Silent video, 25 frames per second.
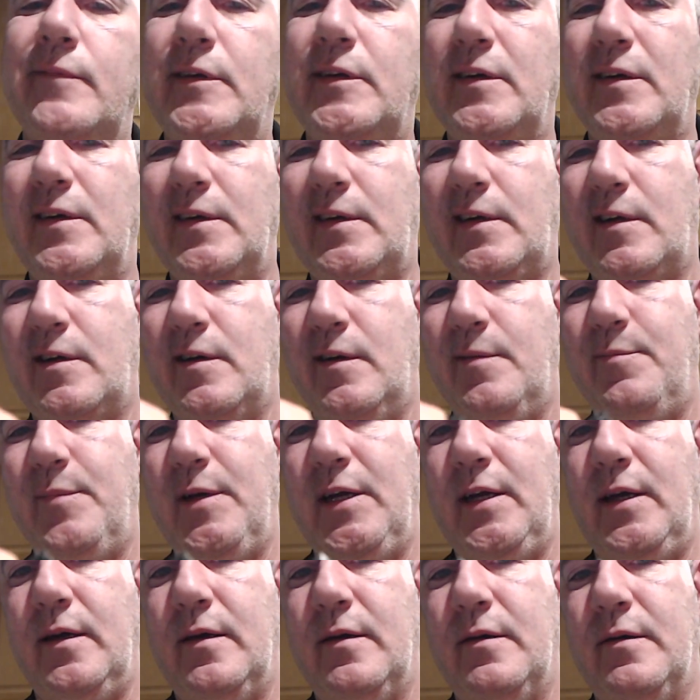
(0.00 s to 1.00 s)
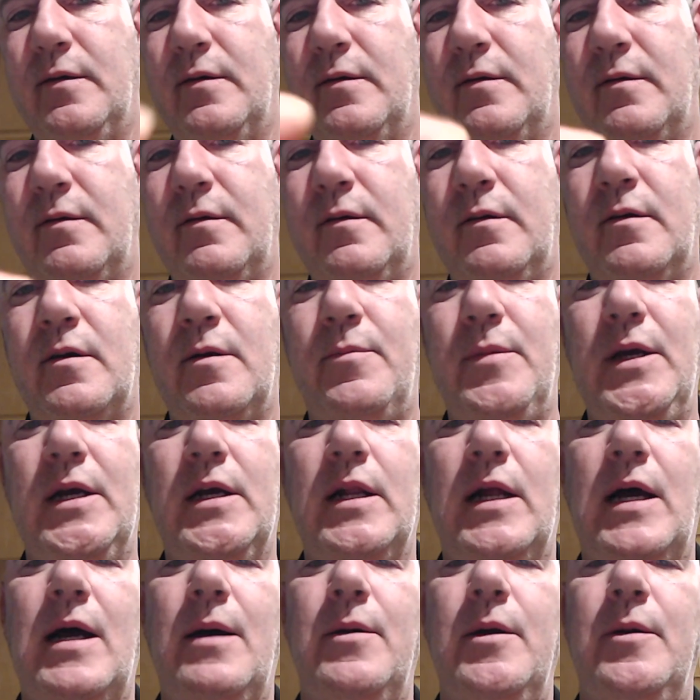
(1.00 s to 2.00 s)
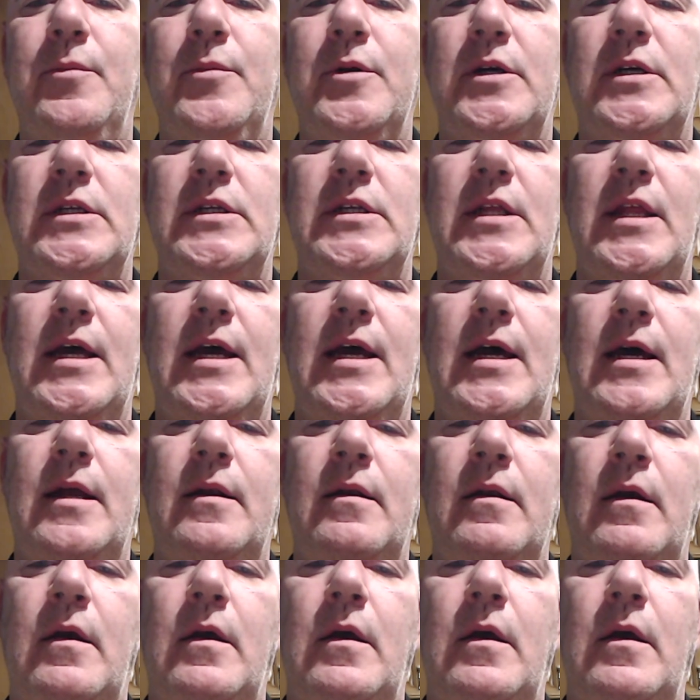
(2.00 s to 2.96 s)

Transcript: So it could be globbing because of that.